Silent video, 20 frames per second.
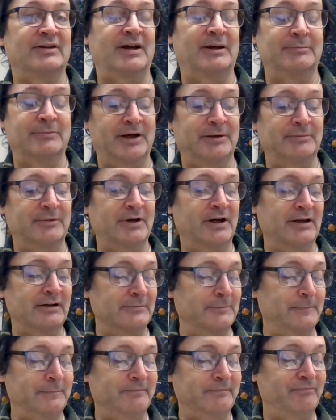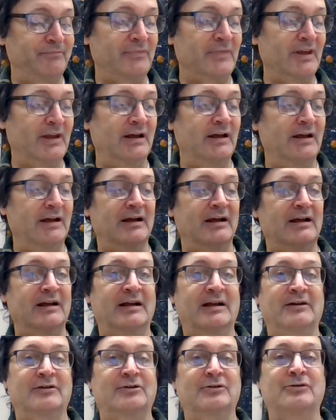I'm not
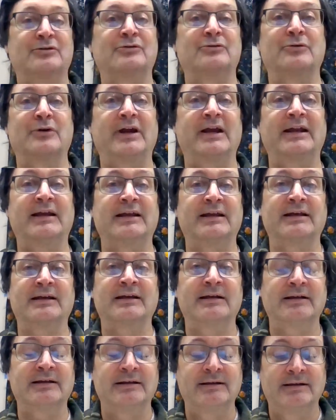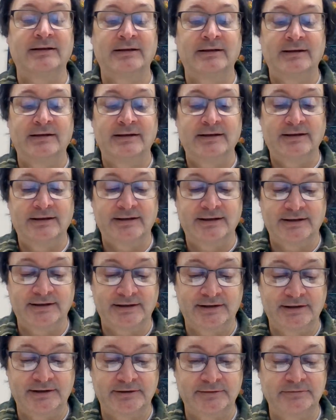grading
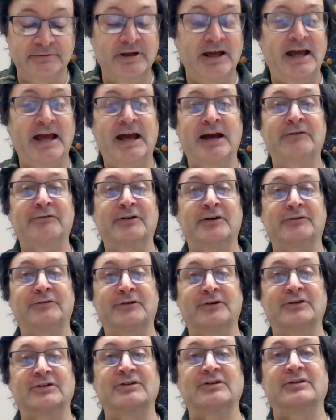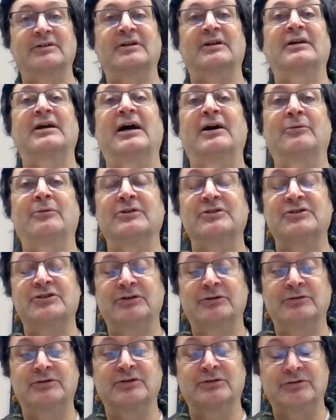half efforts. I want
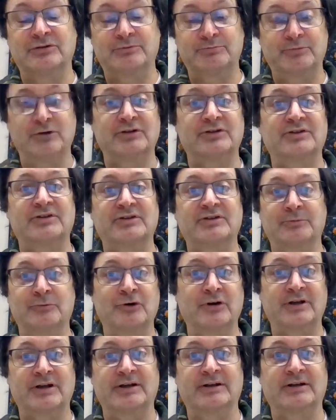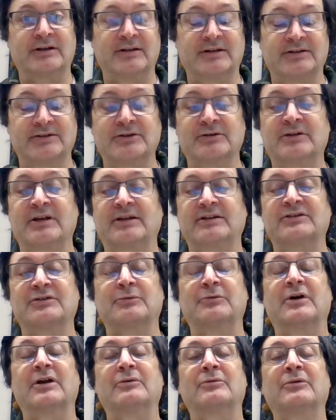you to put some work into this. Okay,
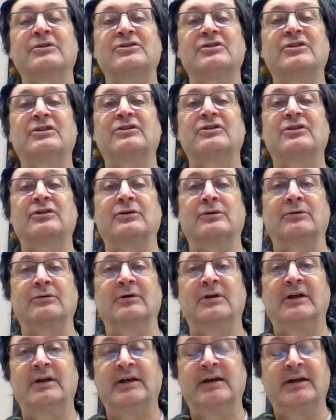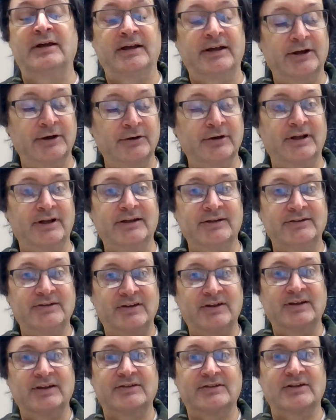so what I want you to do, here
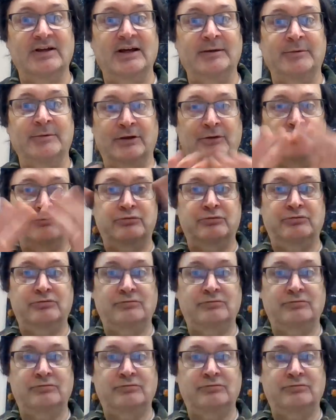is the assignment.